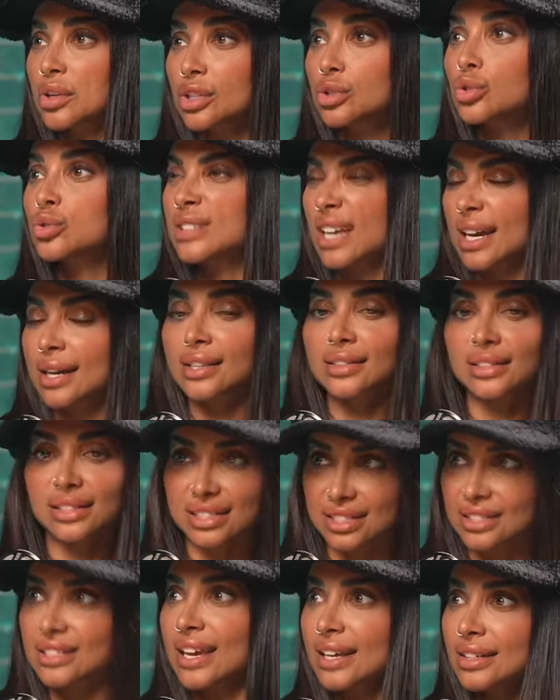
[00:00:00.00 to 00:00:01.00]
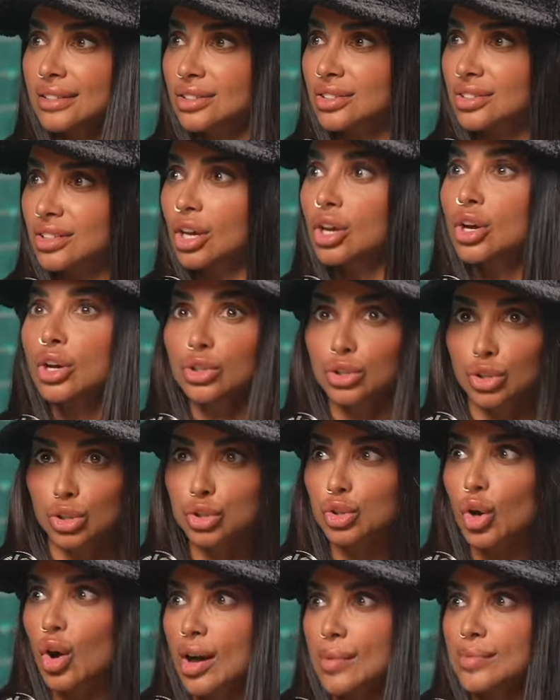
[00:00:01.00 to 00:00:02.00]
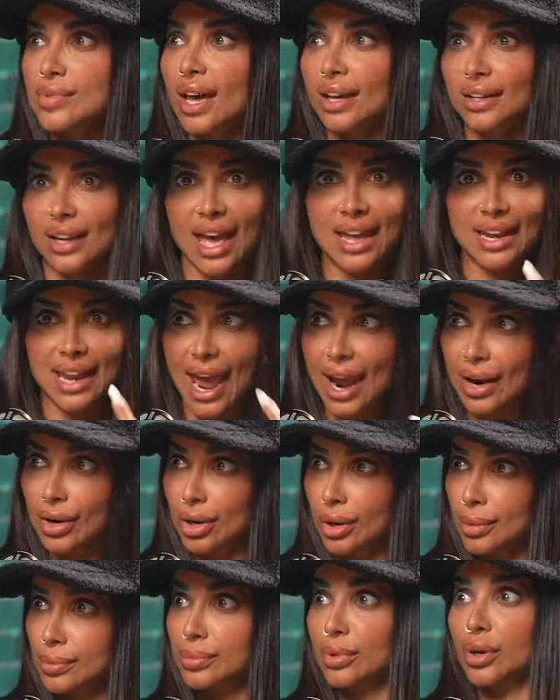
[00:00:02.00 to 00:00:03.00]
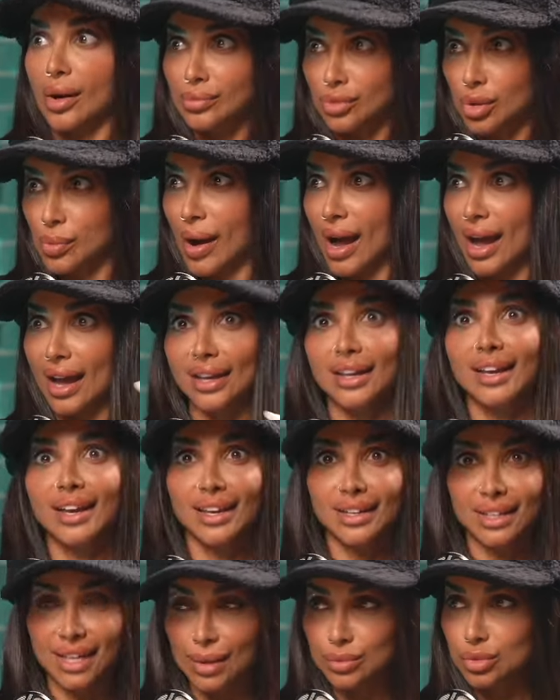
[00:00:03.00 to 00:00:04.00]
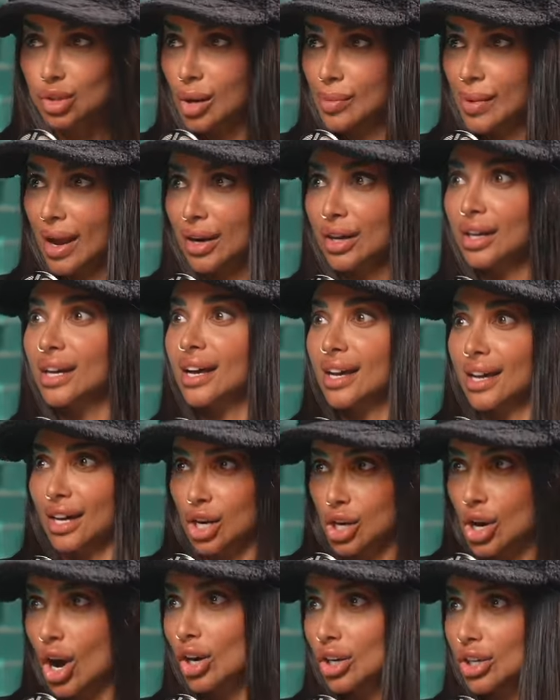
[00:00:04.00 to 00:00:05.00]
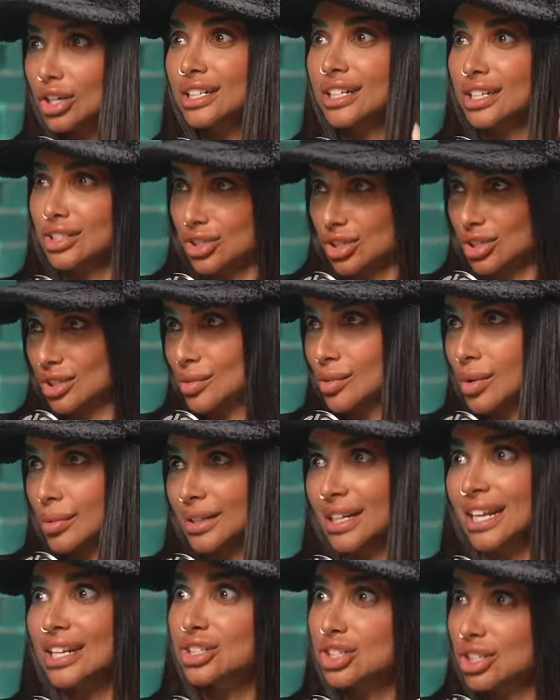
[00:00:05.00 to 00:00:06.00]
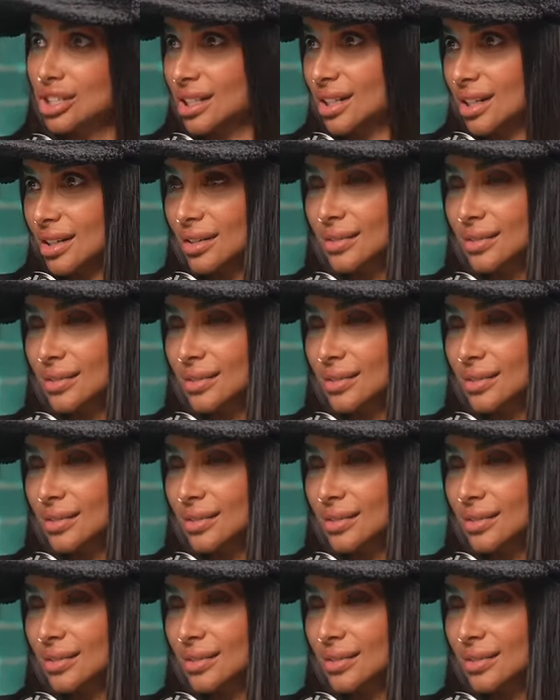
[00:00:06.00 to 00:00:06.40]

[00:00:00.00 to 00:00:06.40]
want to do tech in the States to show him that an Arab from Dubai came to America and conquered and she's a woman and she did